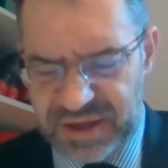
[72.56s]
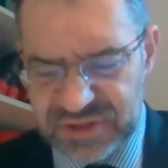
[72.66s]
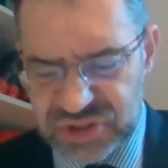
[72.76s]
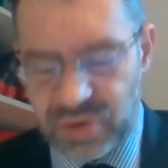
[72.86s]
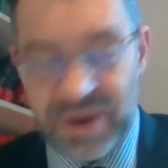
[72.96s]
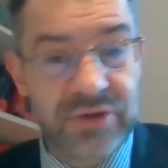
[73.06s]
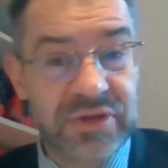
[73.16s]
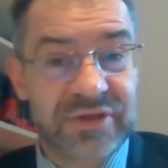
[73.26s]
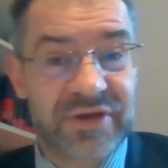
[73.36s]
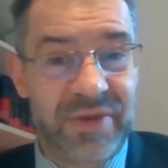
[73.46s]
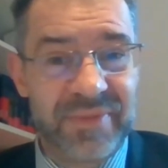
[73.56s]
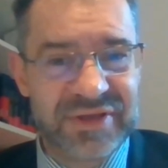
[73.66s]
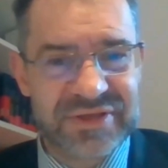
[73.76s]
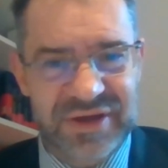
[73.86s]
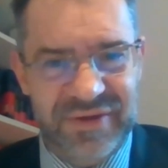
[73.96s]
so I could not
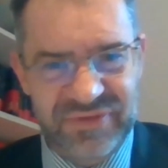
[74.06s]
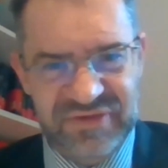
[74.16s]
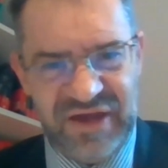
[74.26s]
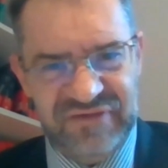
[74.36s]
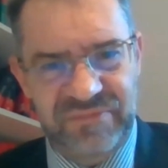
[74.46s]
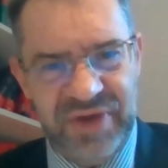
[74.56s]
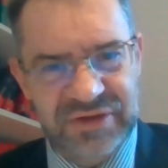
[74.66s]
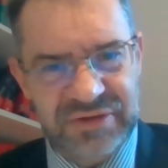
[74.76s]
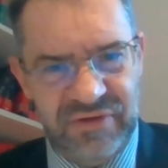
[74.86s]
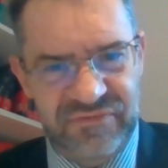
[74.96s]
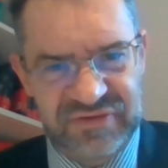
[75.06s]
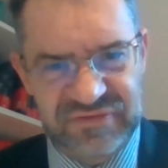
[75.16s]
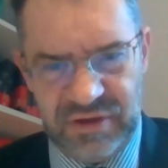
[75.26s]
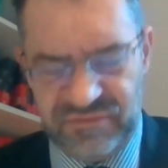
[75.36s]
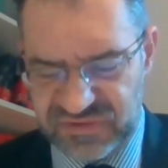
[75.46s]
comment on this aspect of his
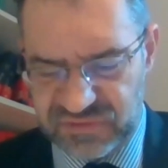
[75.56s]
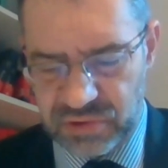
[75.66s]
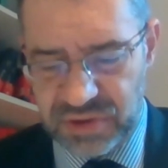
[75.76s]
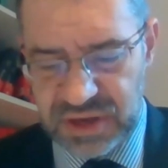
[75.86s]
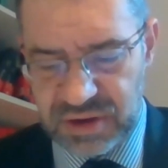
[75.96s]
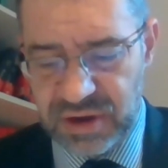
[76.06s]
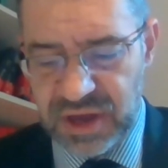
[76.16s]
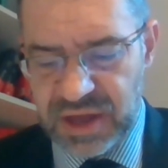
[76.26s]
career.